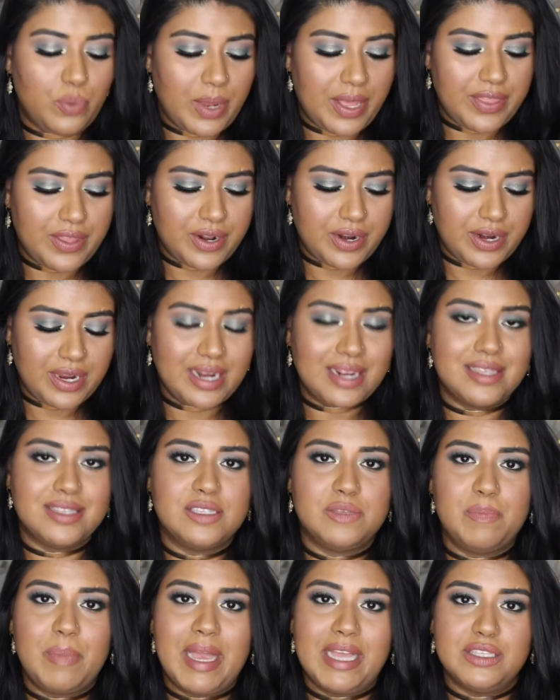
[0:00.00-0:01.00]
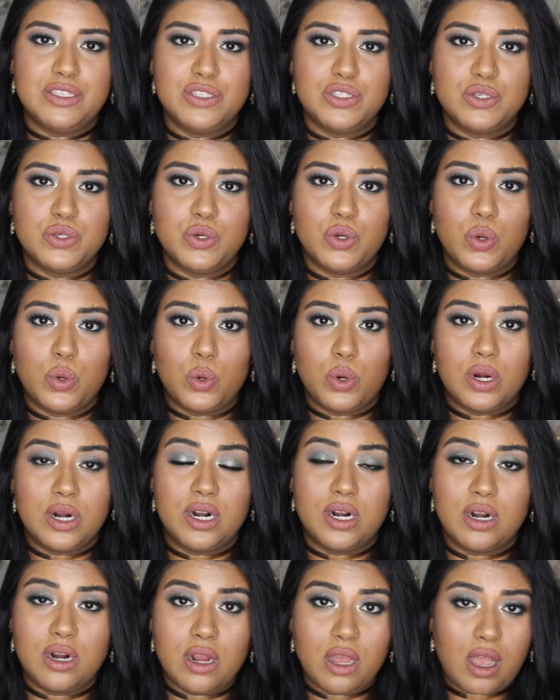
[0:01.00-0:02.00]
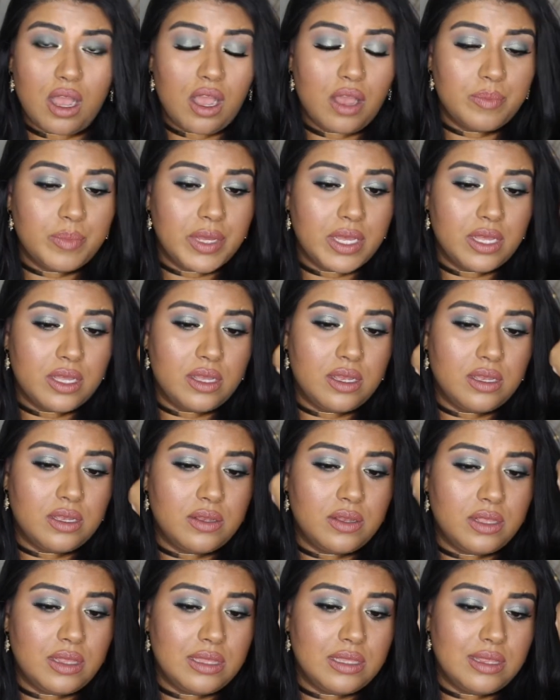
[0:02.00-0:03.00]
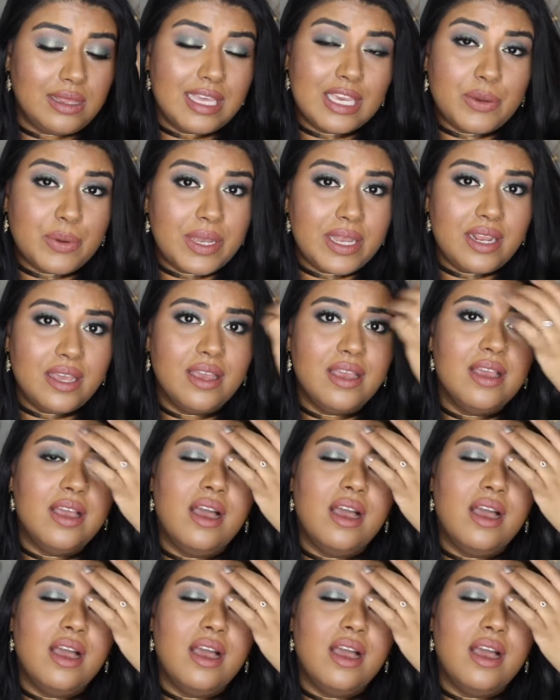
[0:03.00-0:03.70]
whether it is pencil or liquid.